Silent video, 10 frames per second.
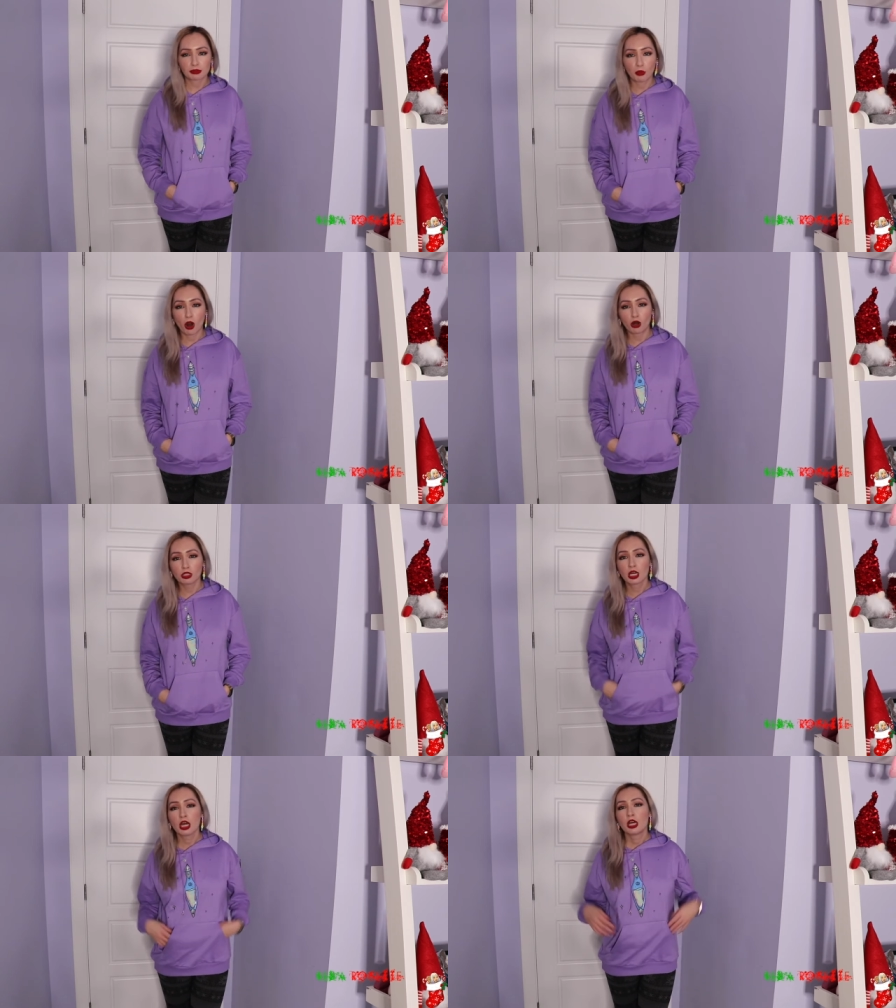
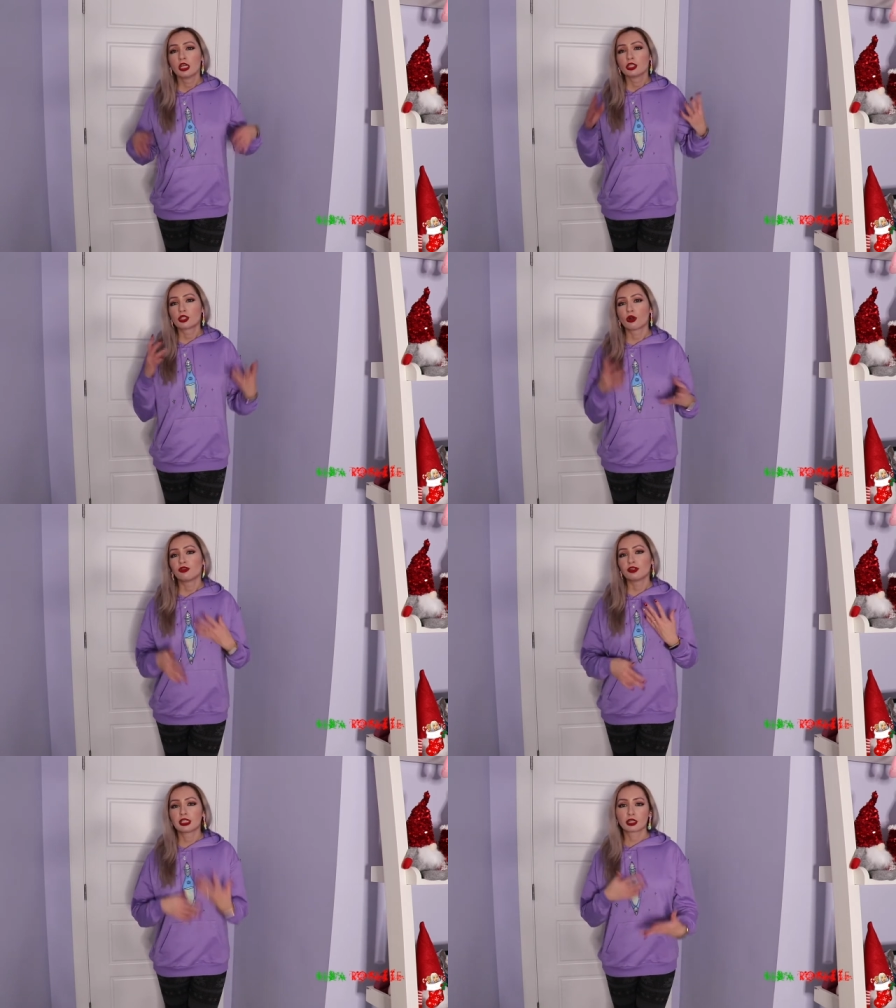small,
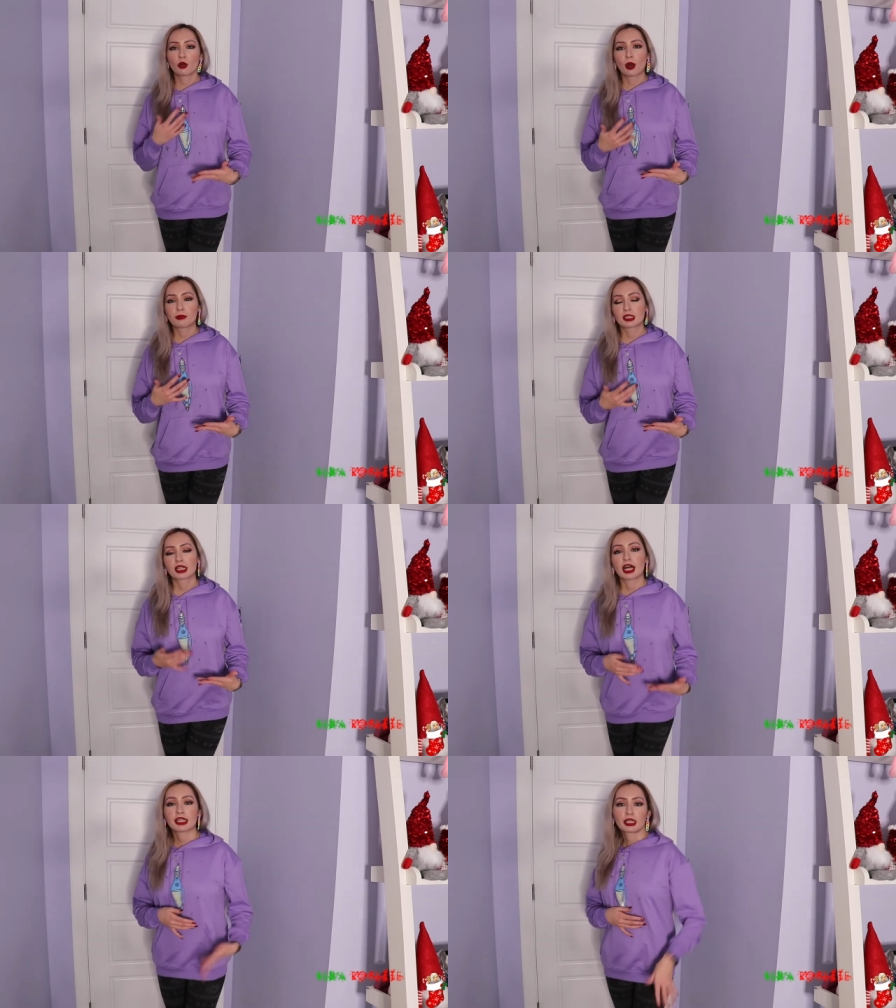so if you did go up a
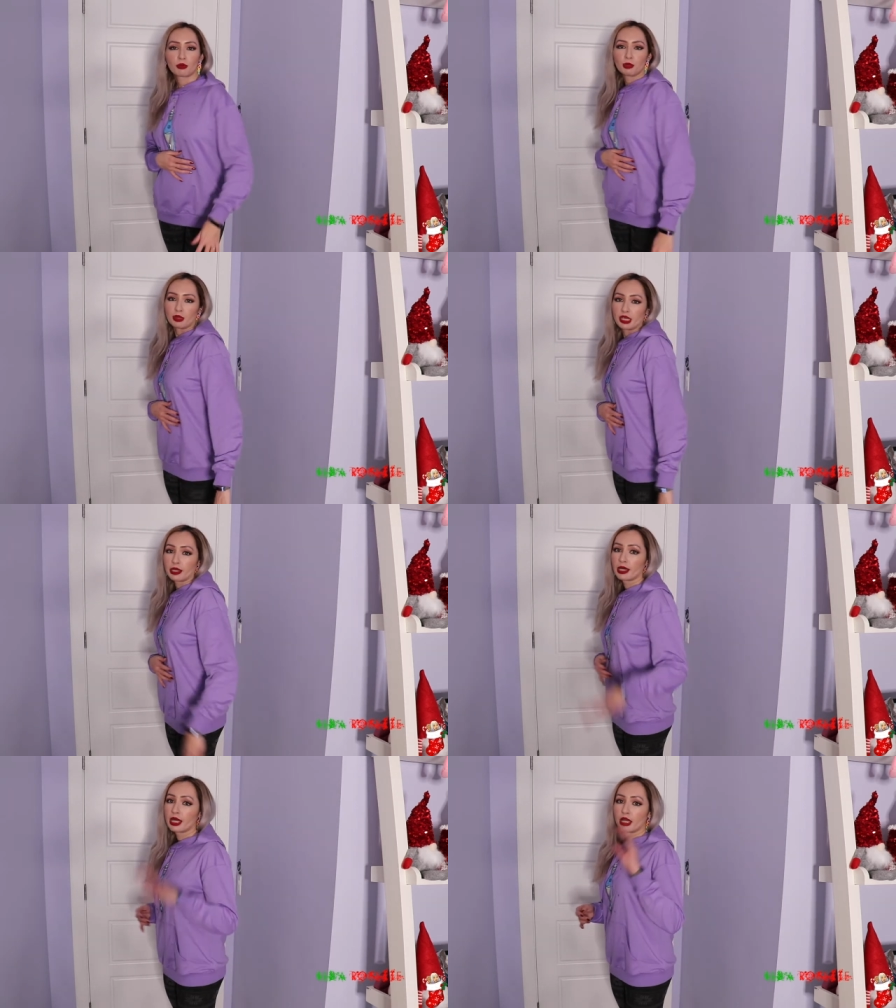size, it would
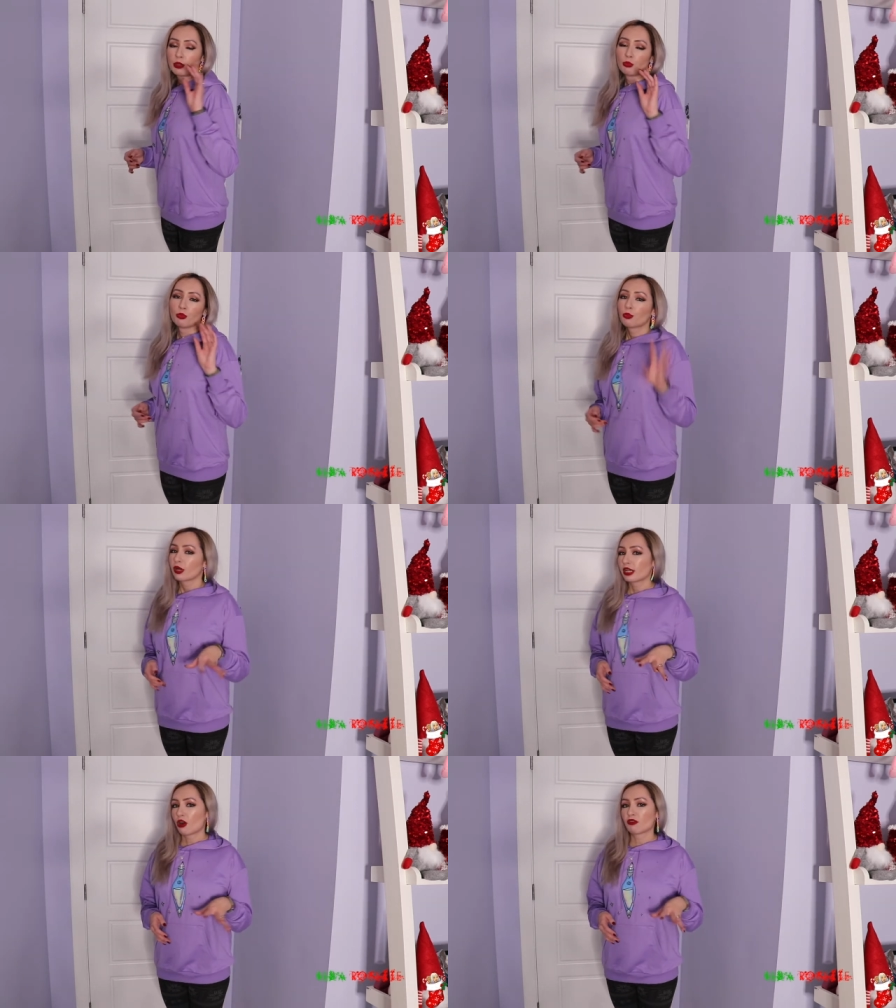be
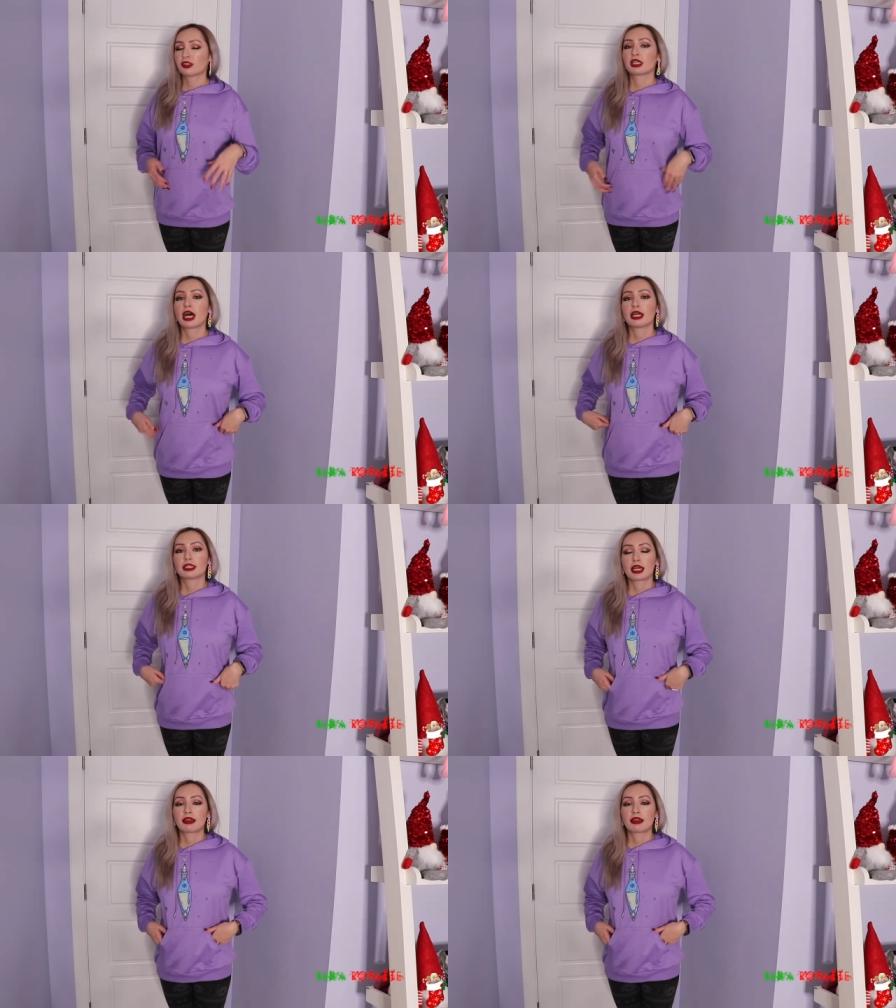pretty oversized.